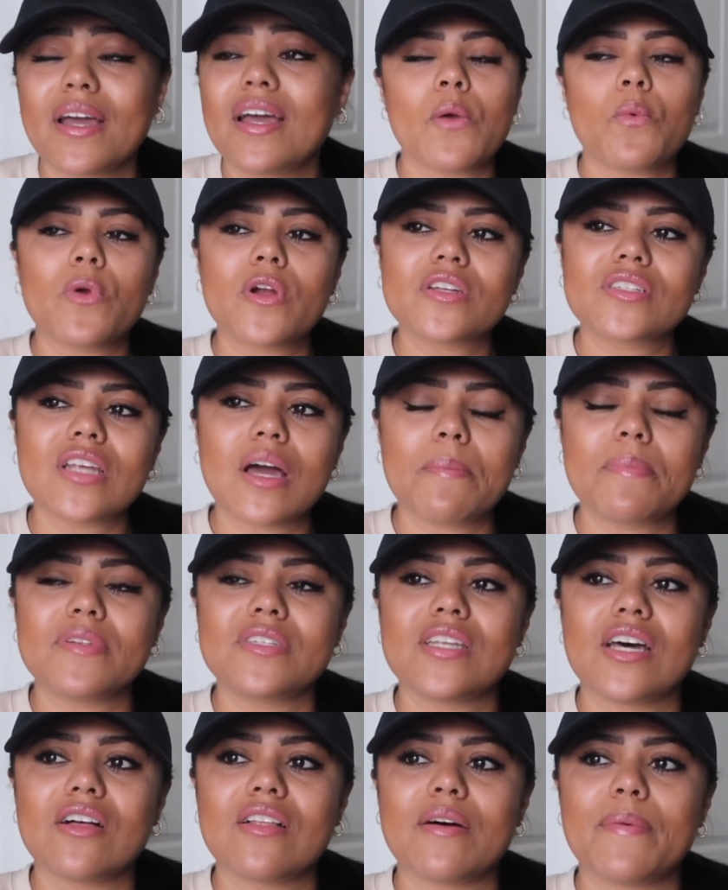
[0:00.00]
I worked up
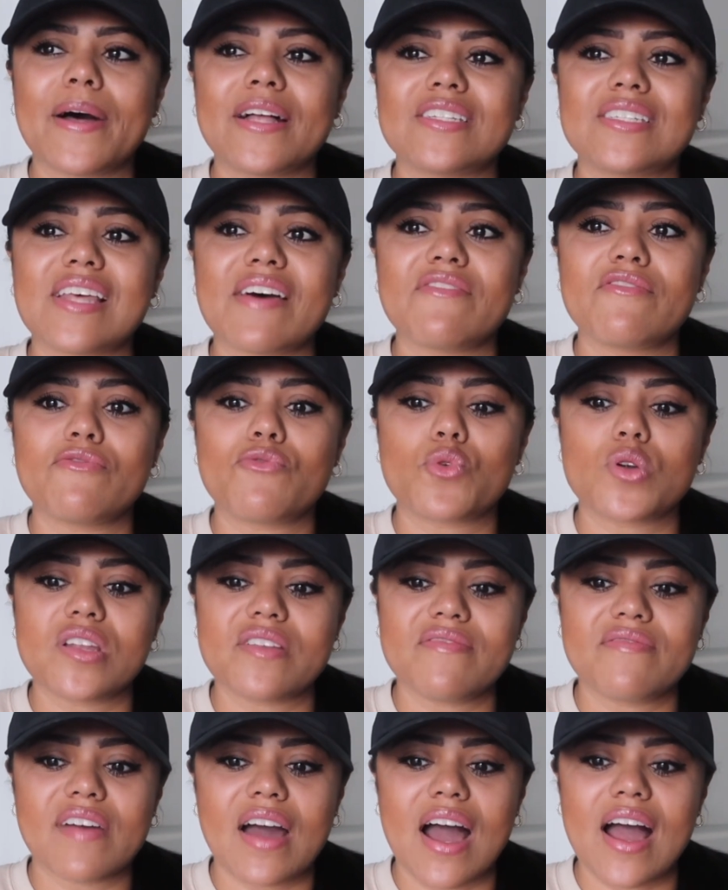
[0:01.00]
until about
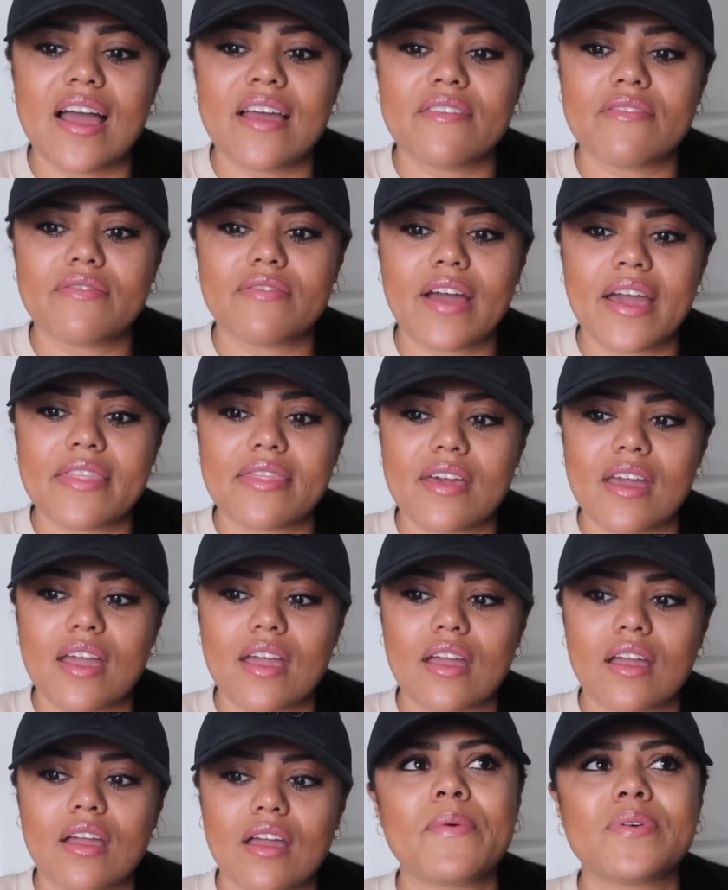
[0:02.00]
7:45, I
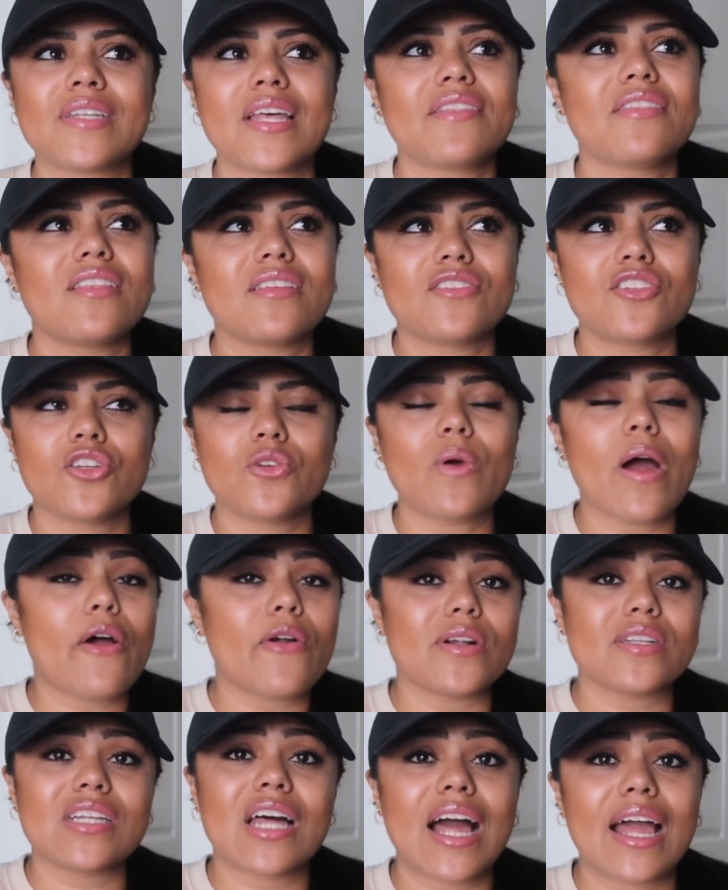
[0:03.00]
think. I was at the
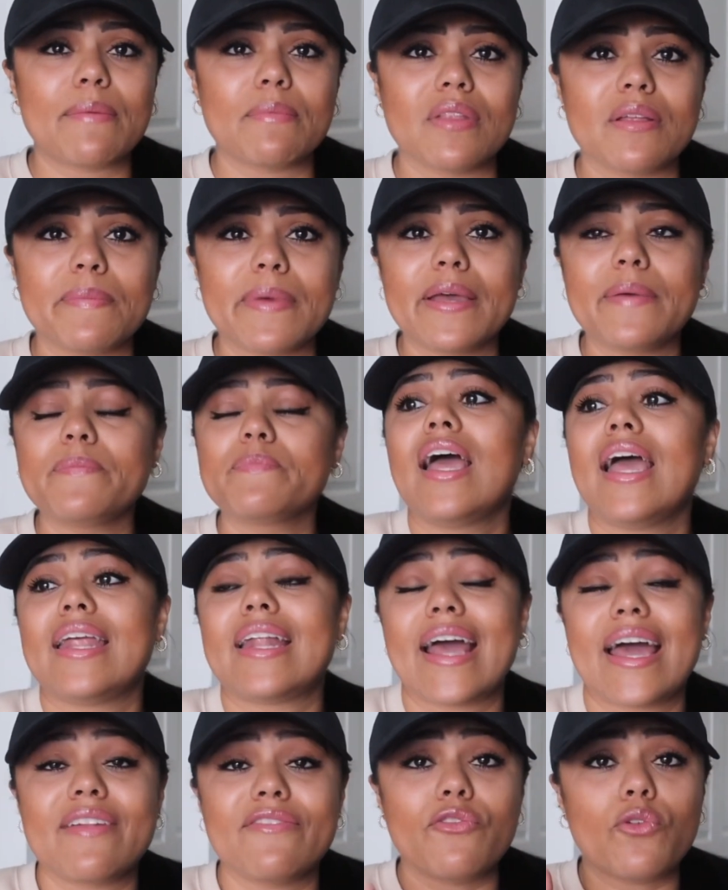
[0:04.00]
2-hour time limit
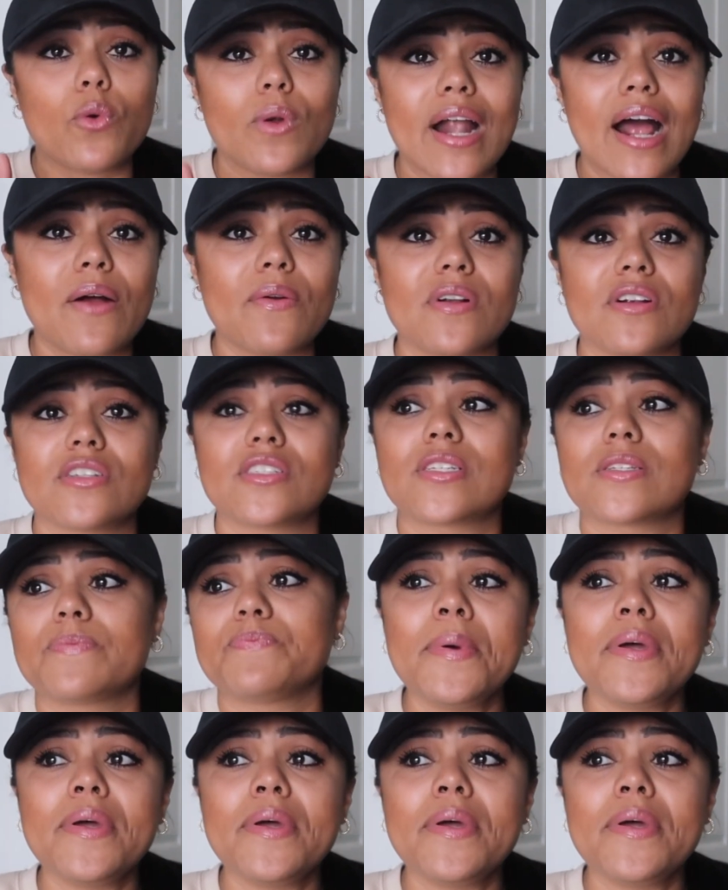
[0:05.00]
and I had 4 hours.